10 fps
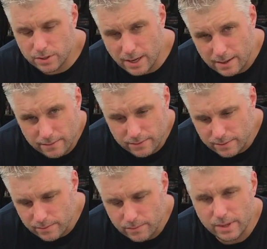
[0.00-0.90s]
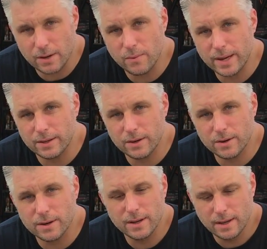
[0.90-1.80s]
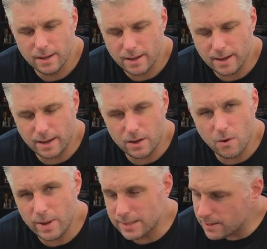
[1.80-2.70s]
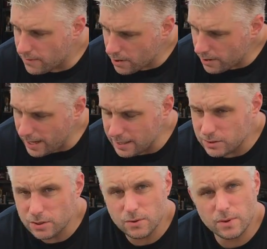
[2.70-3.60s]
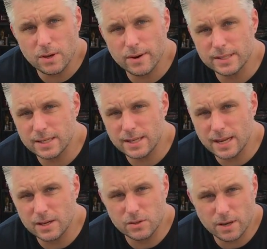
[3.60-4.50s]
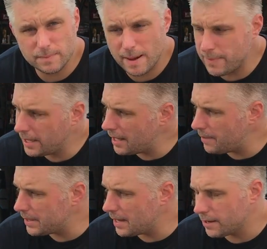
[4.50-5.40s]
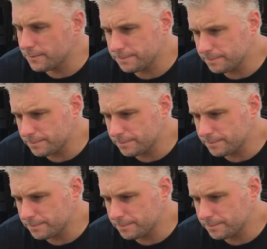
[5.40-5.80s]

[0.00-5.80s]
you kind of, you know, wiggle your NoWeeds diverter into your existing exhaust pipe and clamp it down.